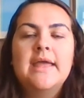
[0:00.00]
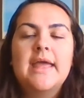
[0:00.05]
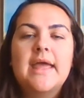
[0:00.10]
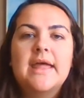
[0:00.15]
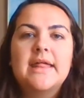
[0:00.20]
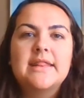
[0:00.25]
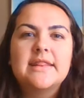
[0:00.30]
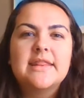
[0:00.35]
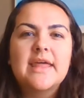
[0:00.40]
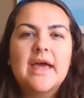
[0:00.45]

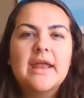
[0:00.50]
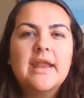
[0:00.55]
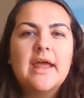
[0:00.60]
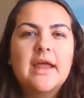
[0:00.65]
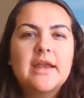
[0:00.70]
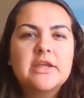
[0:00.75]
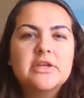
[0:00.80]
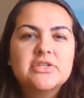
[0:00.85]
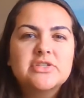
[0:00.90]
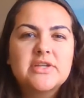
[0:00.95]
And then I
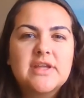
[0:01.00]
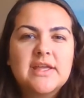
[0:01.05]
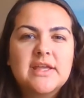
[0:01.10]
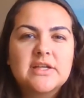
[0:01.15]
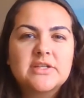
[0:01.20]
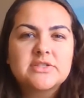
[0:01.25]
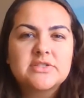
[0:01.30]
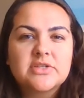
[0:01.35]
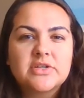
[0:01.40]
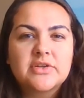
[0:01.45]
need you to
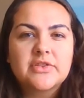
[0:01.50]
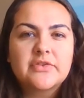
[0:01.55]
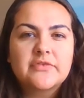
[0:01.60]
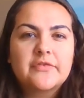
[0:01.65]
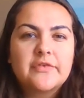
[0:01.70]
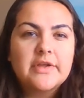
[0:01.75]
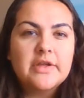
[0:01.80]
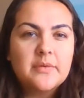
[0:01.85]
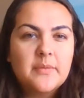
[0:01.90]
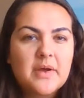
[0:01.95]
answer
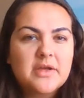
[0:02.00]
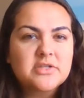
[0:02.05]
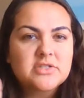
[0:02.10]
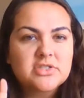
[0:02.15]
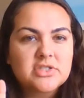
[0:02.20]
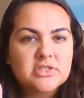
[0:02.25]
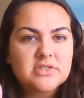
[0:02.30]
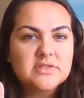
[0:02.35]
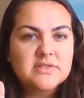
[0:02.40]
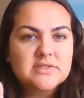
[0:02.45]
3
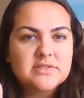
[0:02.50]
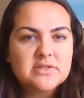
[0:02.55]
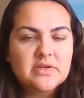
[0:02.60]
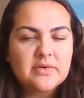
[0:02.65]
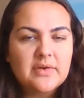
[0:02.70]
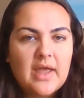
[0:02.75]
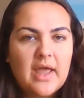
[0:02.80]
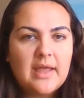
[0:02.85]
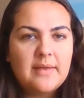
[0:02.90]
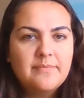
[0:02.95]
questions,
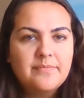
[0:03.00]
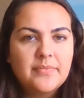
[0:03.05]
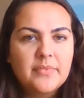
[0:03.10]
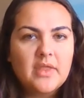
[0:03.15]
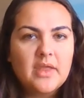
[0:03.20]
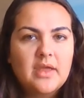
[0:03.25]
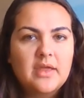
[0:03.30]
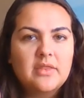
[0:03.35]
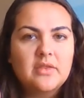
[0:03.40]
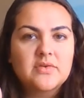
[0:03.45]
okay?
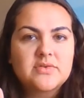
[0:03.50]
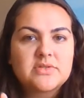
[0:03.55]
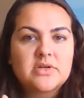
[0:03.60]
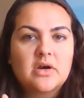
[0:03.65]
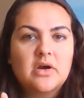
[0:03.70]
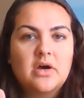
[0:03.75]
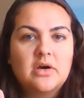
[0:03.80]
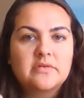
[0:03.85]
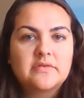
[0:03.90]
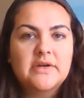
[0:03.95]
And those are
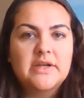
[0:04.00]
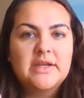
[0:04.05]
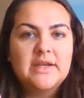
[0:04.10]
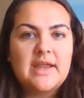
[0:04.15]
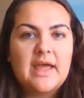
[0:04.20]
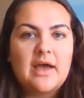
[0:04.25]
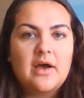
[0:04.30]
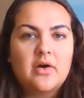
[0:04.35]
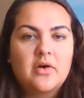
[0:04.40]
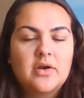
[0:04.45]
all written
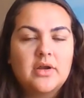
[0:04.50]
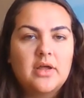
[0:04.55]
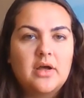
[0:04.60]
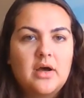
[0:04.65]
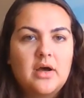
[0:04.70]
out